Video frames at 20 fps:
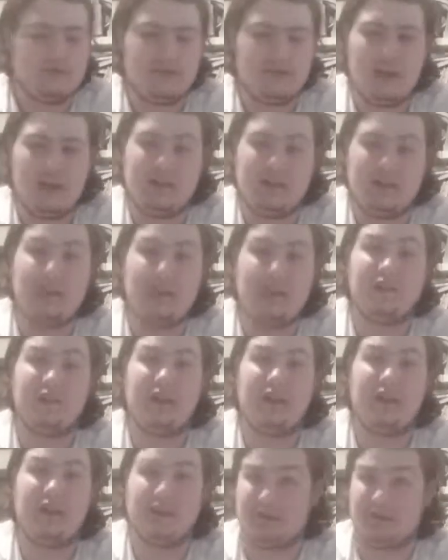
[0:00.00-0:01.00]
And I loved
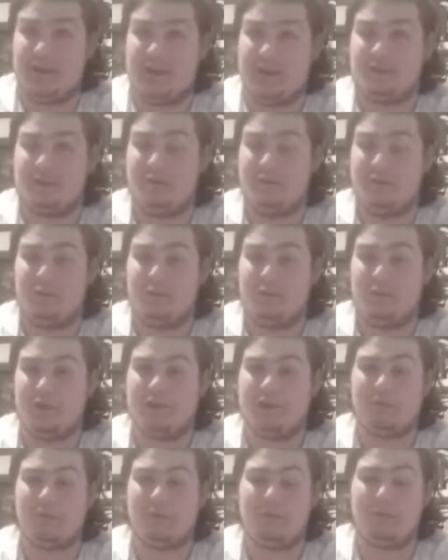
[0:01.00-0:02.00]
Lego Jurassic World. That's
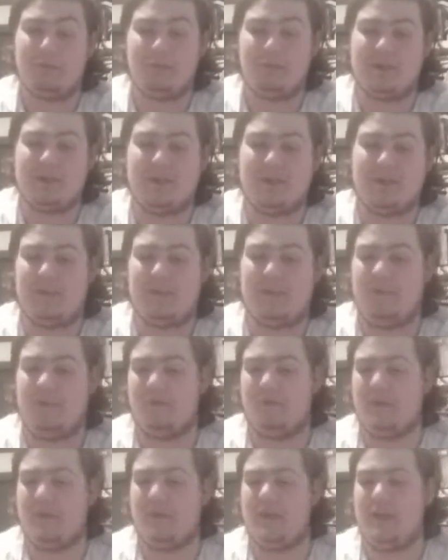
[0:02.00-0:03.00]
probably one of my top 5
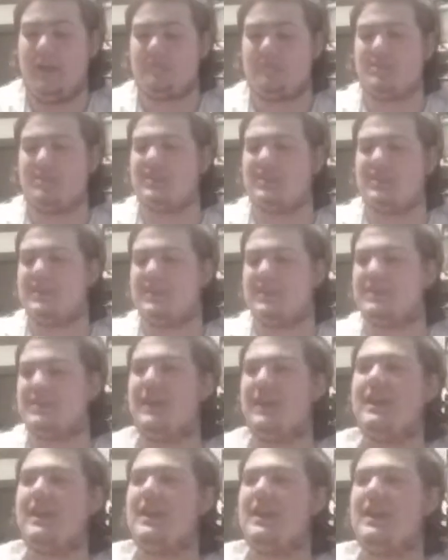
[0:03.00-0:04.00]
favorite games, just because
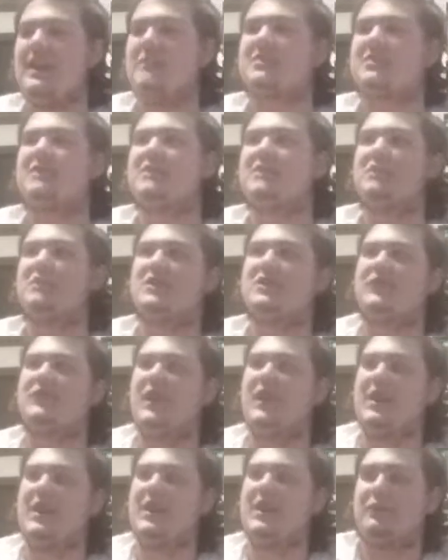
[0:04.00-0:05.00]
it was so much
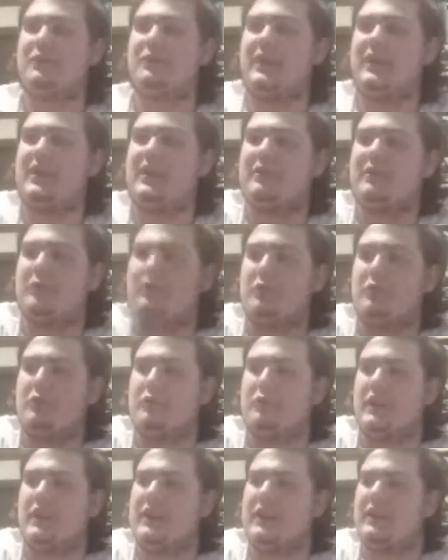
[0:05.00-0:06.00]
fun playing through
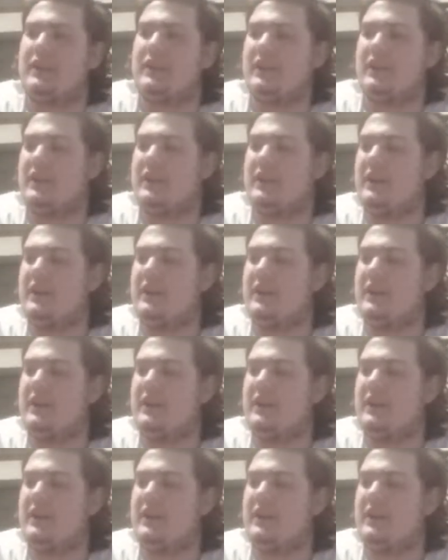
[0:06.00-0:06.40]
like the